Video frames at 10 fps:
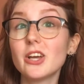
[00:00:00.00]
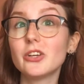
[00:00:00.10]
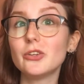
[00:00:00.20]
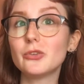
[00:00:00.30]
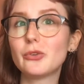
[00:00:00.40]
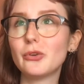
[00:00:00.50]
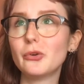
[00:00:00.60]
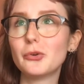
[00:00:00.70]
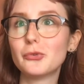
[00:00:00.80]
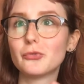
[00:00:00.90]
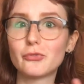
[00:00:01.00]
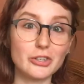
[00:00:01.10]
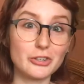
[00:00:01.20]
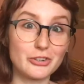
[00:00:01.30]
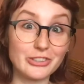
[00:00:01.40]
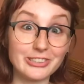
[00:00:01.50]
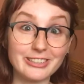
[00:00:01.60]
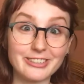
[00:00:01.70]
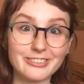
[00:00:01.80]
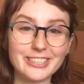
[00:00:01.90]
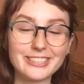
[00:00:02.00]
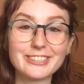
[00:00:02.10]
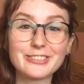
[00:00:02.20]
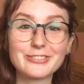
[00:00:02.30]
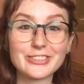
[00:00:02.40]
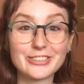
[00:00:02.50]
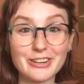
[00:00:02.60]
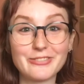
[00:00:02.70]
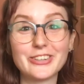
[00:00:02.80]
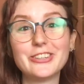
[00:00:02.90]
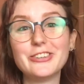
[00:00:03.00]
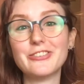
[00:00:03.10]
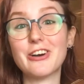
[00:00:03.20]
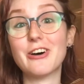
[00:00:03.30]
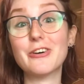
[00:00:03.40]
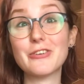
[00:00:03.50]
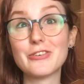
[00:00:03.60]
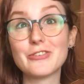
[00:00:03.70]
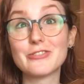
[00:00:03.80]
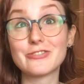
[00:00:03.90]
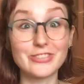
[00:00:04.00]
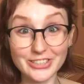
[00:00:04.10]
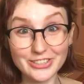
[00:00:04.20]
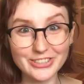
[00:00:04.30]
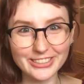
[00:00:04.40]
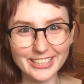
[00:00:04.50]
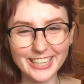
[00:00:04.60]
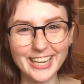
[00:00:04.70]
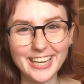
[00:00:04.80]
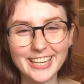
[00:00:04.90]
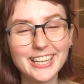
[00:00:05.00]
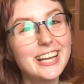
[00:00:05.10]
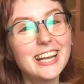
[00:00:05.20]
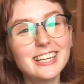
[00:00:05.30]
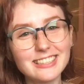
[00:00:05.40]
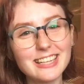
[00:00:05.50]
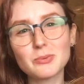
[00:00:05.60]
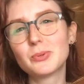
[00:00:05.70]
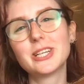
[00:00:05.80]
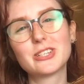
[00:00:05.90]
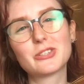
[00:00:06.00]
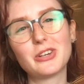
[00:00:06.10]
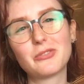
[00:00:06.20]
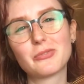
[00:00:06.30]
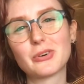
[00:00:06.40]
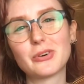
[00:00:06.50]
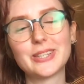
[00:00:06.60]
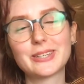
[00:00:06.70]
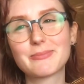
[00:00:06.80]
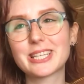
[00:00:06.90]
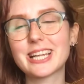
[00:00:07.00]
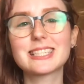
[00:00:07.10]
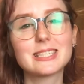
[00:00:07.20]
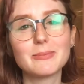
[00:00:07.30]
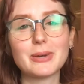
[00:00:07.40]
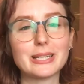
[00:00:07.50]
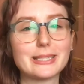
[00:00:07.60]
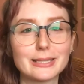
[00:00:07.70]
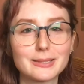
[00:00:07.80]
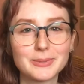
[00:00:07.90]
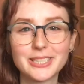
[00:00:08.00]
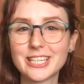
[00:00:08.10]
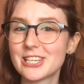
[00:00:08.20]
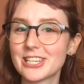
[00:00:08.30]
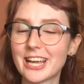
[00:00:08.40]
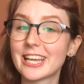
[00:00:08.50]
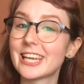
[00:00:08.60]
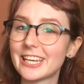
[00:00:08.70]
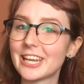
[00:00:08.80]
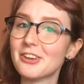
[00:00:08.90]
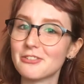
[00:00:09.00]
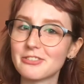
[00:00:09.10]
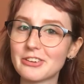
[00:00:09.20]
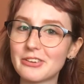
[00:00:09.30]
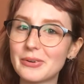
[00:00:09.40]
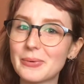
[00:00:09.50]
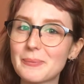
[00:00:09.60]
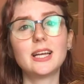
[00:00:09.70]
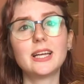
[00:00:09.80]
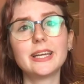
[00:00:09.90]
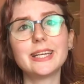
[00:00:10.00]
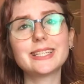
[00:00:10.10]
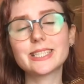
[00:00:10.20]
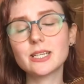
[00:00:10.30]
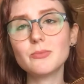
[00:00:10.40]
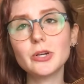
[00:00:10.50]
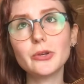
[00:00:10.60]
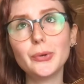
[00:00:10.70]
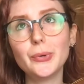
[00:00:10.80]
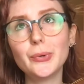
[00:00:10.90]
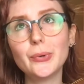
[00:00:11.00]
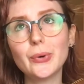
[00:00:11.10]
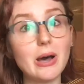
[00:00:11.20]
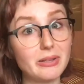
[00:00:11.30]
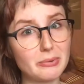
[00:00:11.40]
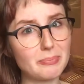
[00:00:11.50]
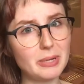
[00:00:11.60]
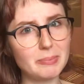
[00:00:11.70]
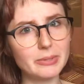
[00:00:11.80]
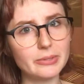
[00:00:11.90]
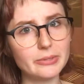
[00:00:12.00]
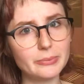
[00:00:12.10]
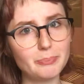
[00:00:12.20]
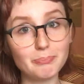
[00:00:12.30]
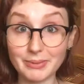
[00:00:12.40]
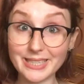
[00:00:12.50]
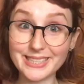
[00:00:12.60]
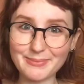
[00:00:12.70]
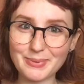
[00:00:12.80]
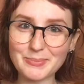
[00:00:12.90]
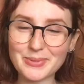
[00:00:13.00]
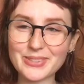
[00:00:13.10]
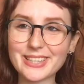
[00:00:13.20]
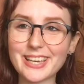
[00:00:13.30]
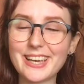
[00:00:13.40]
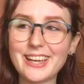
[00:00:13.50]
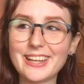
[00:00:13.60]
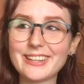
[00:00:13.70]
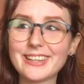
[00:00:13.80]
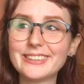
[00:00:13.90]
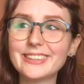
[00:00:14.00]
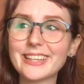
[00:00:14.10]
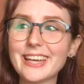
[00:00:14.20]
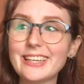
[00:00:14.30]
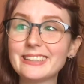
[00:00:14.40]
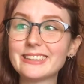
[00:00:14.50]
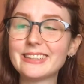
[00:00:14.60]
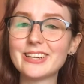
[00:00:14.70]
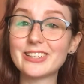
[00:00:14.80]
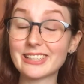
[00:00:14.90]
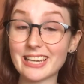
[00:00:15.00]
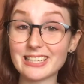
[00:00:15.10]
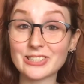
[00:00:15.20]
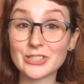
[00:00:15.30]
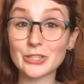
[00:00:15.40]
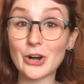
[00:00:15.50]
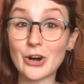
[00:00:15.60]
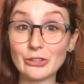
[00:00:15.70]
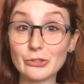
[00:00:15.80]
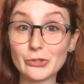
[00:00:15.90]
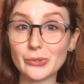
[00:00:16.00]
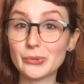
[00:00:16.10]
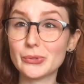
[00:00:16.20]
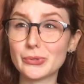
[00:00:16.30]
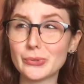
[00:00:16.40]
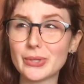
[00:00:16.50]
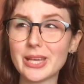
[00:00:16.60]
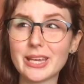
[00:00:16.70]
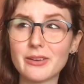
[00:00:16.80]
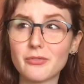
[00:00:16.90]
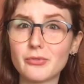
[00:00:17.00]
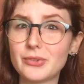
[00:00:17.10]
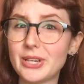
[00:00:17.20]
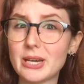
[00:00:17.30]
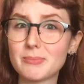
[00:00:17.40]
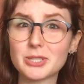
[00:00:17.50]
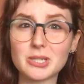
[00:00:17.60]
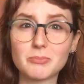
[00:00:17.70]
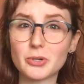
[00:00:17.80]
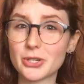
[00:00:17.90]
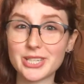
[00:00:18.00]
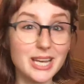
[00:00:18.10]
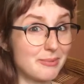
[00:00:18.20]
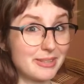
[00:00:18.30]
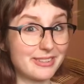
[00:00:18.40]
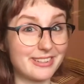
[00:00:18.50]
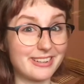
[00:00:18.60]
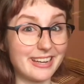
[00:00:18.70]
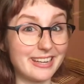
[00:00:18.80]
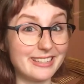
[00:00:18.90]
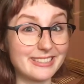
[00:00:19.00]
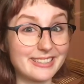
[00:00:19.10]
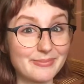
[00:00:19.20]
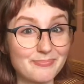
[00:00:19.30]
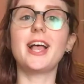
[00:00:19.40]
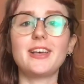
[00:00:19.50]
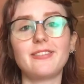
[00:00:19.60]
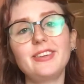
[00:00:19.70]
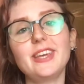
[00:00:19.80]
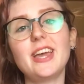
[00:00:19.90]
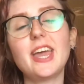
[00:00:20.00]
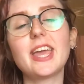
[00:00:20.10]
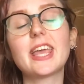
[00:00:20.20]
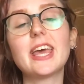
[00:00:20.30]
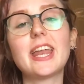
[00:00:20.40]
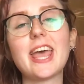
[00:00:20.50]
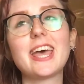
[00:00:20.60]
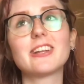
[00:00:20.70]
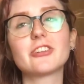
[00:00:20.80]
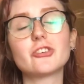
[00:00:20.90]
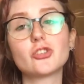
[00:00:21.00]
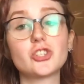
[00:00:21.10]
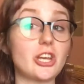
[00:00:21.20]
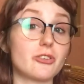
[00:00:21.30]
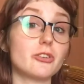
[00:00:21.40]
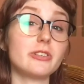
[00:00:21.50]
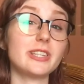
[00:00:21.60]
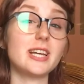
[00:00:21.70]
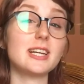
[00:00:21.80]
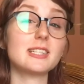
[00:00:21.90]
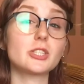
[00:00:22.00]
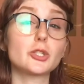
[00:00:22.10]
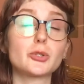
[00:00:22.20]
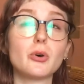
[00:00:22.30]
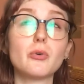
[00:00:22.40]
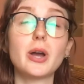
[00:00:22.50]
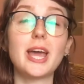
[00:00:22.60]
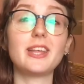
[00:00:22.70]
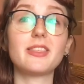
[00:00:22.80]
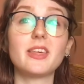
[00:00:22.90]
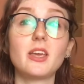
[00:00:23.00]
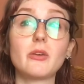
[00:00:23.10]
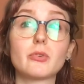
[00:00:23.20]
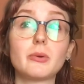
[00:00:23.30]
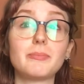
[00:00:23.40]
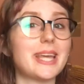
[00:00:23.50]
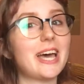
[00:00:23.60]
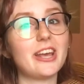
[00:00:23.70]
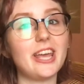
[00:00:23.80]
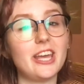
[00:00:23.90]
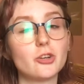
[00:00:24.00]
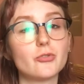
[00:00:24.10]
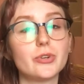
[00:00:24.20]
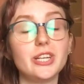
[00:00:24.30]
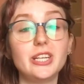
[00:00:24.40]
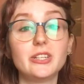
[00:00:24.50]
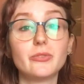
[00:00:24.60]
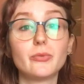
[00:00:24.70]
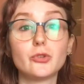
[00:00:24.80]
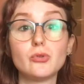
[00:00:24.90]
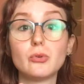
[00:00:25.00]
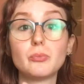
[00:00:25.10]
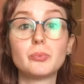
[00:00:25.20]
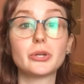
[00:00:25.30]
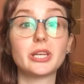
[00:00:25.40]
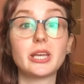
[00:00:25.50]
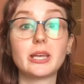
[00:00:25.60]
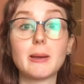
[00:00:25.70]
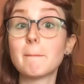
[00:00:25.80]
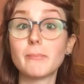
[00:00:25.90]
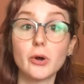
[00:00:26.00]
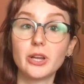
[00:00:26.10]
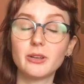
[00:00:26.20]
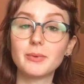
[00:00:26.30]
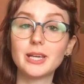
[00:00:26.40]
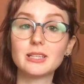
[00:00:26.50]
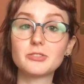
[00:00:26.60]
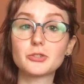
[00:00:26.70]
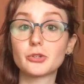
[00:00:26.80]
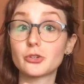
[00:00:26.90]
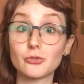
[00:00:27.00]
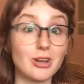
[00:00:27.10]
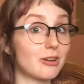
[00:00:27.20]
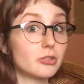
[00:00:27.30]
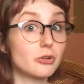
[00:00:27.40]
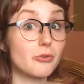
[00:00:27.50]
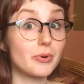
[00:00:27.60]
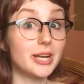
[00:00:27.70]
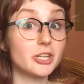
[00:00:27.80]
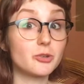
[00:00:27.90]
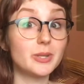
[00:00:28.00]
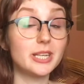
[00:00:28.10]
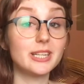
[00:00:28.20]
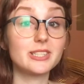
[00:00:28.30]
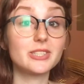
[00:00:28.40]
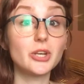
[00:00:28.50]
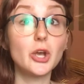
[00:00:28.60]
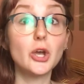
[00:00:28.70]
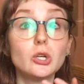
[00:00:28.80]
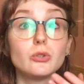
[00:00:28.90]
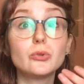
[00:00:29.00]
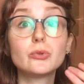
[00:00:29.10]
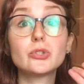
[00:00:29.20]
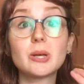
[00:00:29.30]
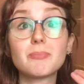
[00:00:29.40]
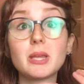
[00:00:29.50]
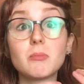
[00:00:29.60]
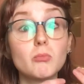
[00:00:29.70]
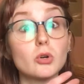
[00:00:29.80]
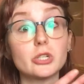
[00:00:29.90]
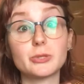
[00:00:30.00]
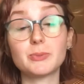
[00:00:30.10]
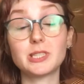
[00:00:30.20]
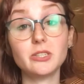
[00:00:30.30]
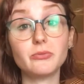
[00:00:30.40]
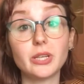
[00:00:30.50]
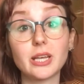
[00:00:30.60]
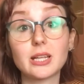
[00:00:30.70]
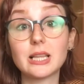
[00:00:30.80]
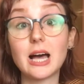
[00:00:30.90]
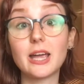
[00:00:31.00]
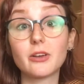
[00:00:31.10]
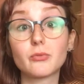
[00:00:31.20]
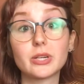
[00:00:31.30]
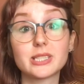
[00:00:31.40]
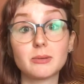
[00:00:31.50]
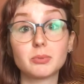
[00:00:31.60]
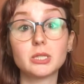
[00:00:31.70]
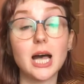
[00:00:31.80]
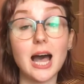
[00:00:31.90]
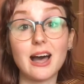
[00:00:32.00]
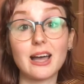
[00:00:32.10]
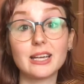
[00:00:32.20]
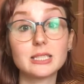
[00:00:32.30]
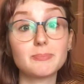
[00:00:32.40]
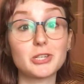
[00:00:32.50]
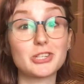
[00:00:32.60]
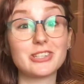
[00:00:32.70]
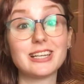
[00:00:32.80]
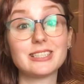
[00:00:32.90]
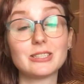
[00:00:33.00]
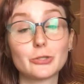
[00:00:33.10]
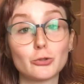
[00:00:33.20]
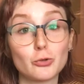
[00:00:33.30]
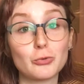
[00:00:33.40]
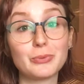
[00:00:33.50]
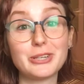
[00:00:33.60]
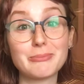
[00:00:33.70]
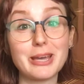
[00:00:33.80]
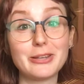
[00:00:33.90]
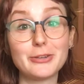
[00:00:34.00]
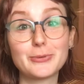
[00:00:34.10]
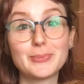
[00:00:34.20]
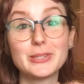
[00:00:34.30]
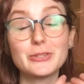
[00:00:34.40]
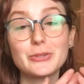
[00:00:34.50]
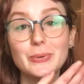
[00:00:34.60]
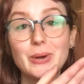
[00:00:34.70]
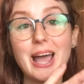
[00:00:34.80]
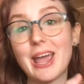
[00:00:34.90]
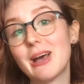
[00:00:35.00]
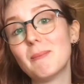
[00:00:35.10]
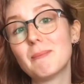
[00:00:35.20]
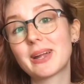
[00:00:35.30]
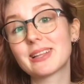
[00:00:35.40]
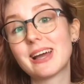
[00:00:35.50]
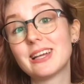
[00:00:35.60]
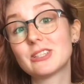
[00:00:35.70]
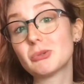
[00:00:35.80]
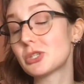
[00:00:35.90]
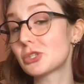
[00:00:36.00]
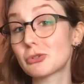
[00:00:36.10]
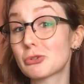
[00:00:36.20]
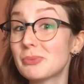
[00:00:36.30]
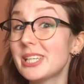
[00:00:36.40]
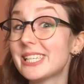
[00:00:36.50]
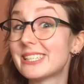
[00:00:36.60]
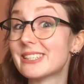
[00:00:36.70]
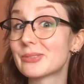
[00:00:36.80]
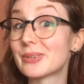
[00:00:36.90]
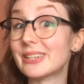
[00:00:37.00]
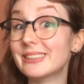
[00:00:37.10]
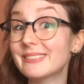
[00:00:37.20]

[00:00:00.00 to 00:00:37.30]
you do virtual errands for someone you know virtually. That's pretty straightforward, but that's the best explanation I can give you. It's someone who other people, busy people, can delegate their tasks onto so they can free up some more time in their days. A VA can handle general tasks, so anything from data entry to booking appointments or travel arrangements, to something more specific, like, for example, I specialize in social media management, so I help my clients with social media as well.